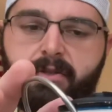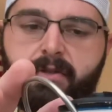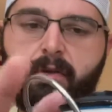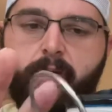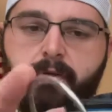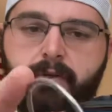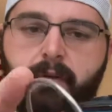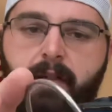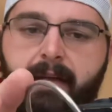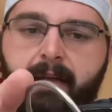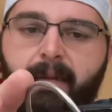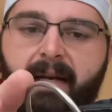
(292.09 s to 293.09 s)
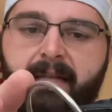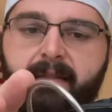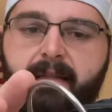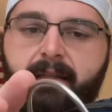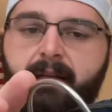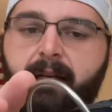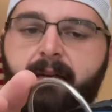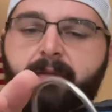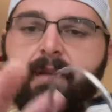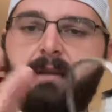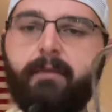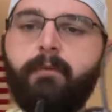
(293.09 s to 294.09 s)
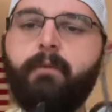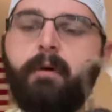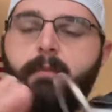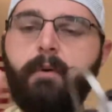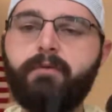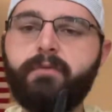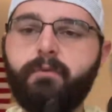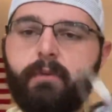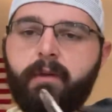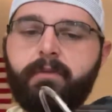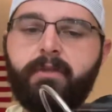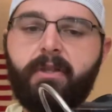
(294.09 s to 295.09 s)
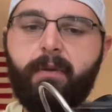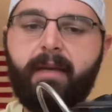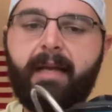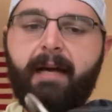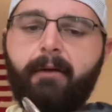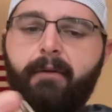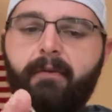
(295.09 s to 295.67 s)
just larger line capacity, kind of like what most reels are doing now.